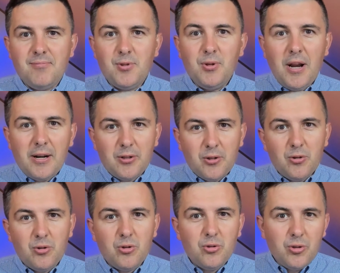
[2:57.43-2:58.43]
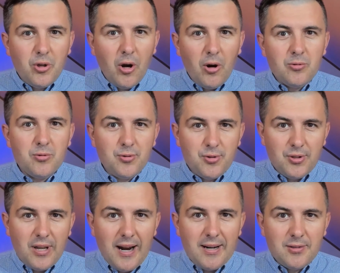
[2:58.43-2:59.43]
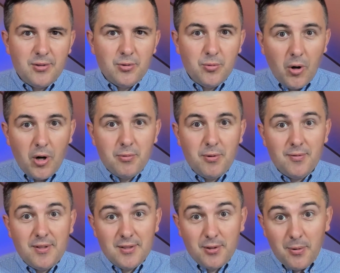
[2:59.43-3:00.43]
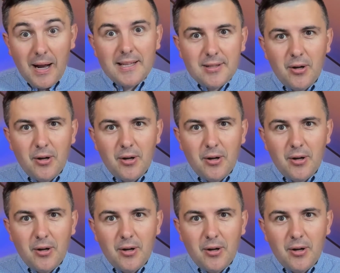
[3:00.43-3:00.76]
you are good to go to start to work with this quite